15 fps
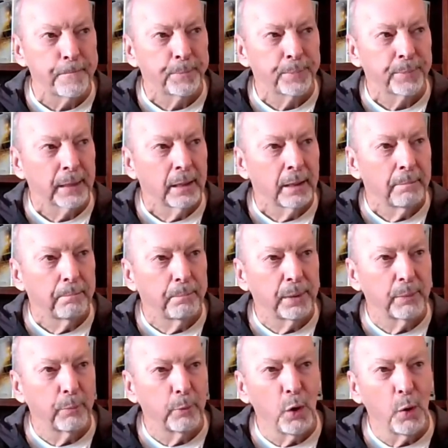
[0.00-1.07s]
But
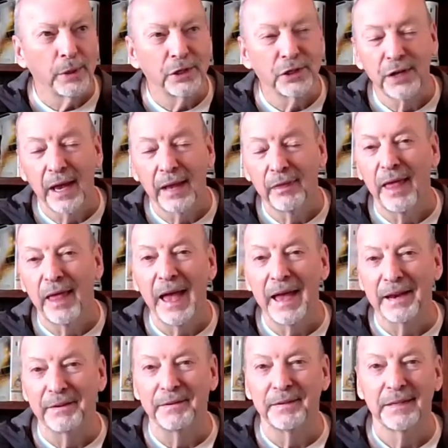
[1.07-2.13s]
we always
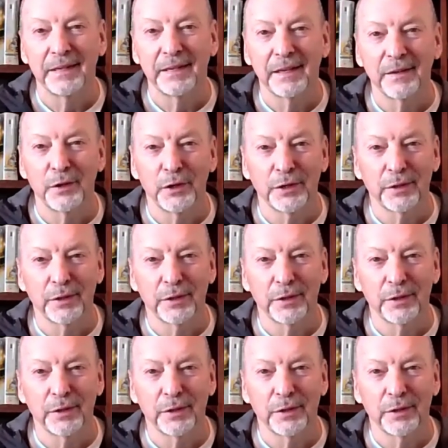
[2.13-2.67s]
said then,